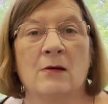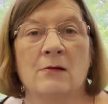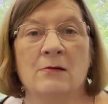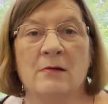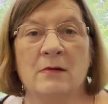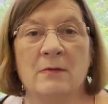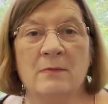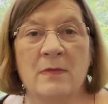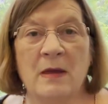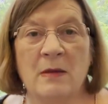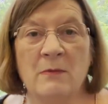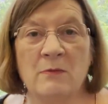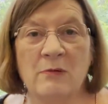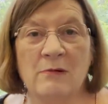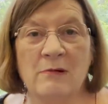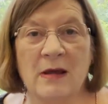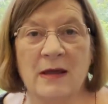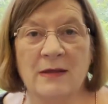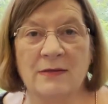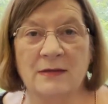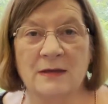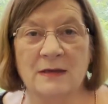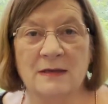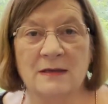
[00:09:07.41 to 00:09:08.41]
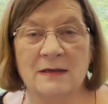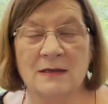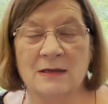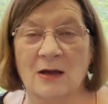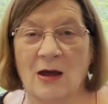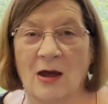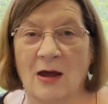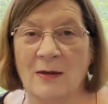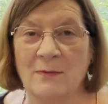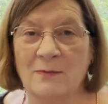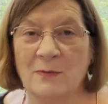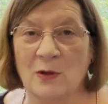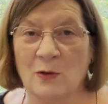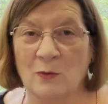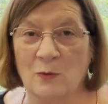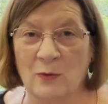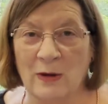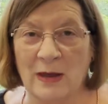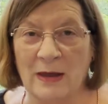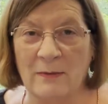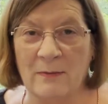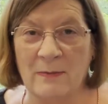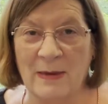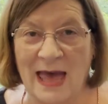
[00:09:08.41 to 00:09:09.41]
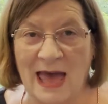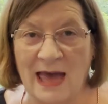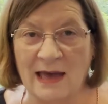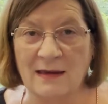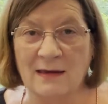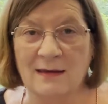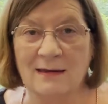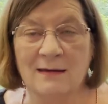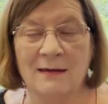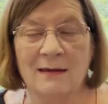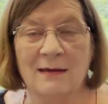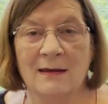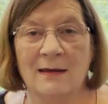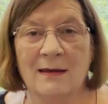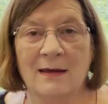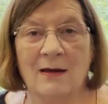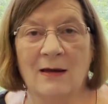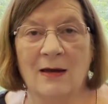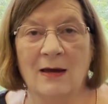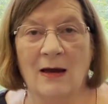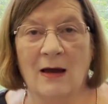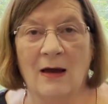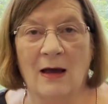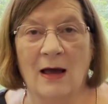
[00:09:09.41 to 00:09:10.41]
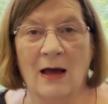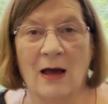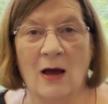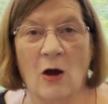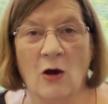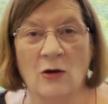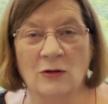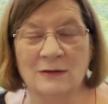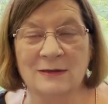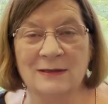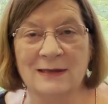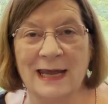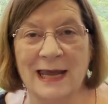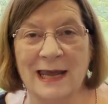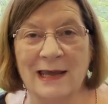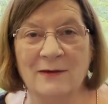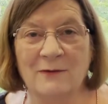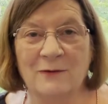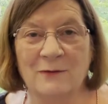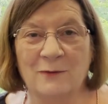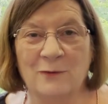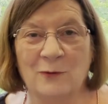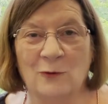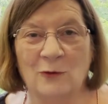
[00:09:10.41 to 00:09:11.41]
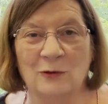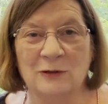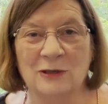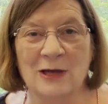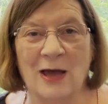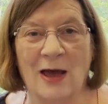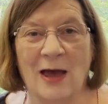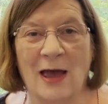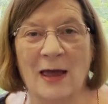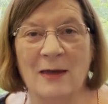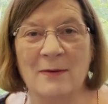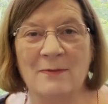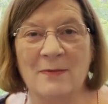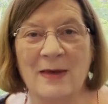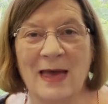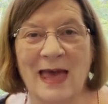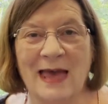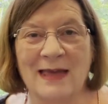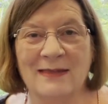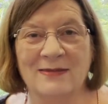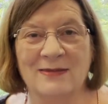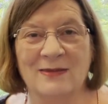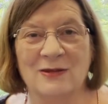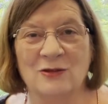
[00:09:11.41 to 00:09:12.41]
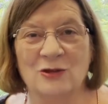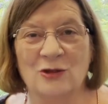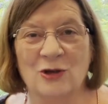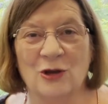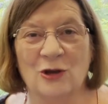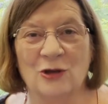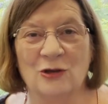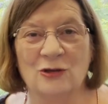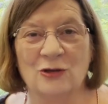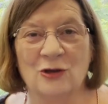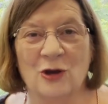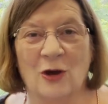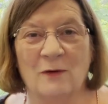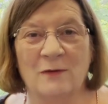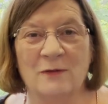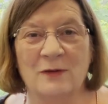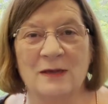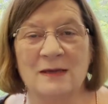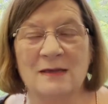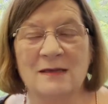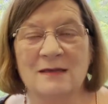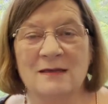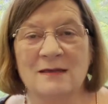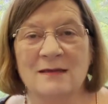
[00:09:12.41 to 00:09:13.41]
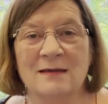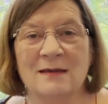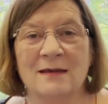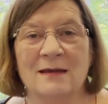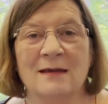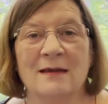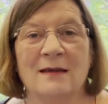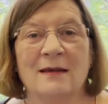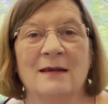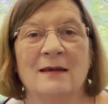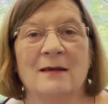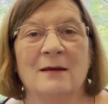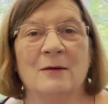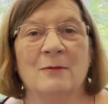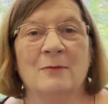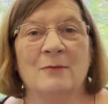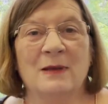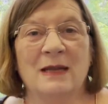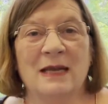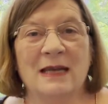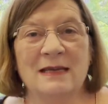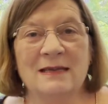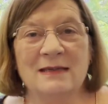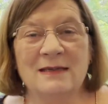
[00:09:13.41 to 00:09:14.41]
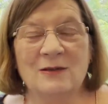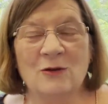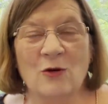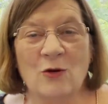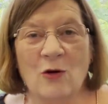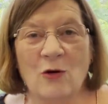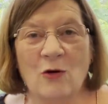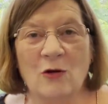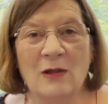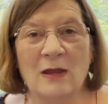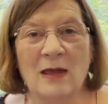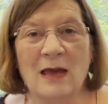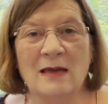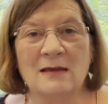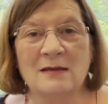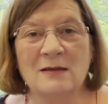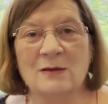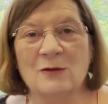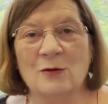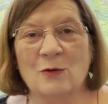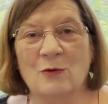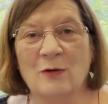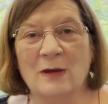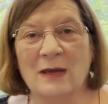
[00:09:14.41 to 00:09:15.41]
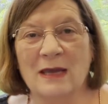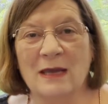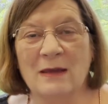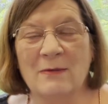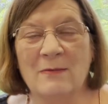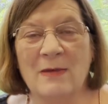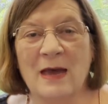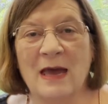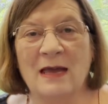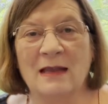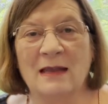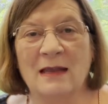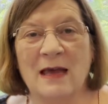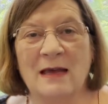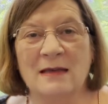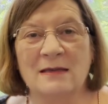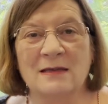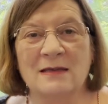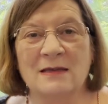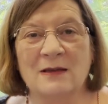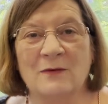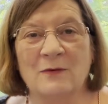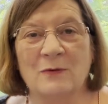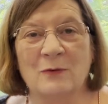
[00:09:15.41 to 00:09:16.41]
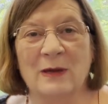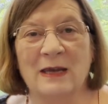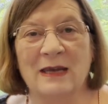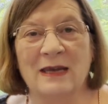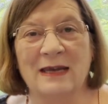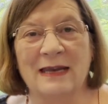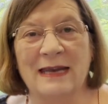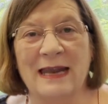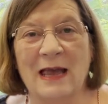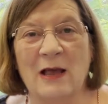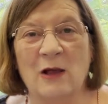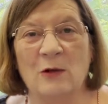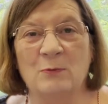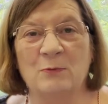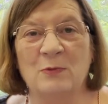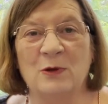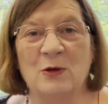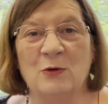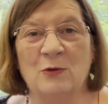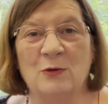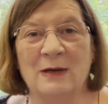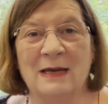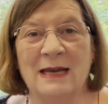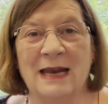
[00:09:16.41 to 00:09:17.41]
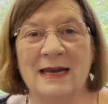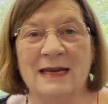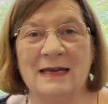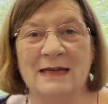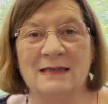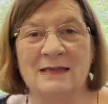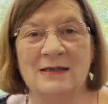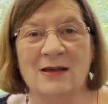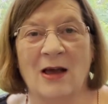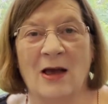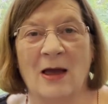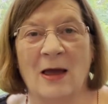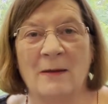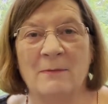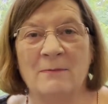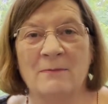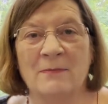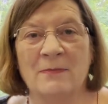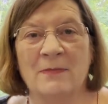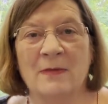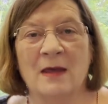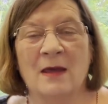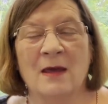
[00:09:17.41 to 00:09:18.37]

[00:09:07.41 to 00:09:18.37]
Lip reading: Remember at this time that we're back on deck full time at the church office. Please call us or email us if we can help you at any time.